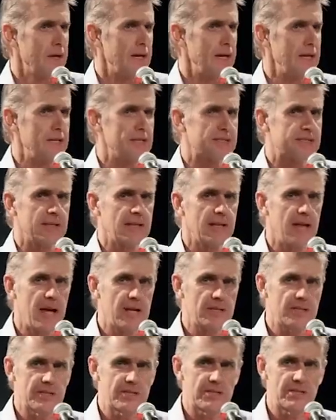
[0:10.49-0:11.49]
It is the
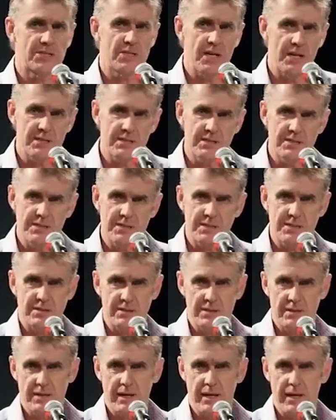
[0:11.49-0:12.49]
largest
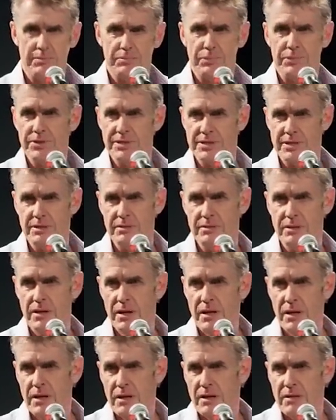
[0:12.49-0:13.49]
justice and prison
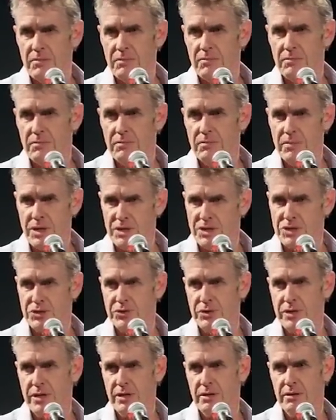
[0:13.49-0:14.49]

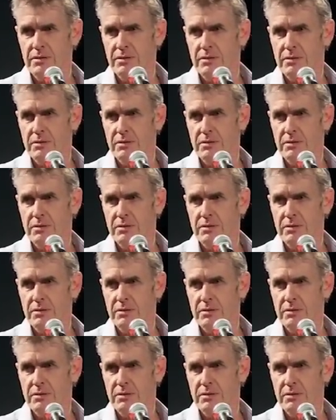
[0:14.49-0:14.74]
ministry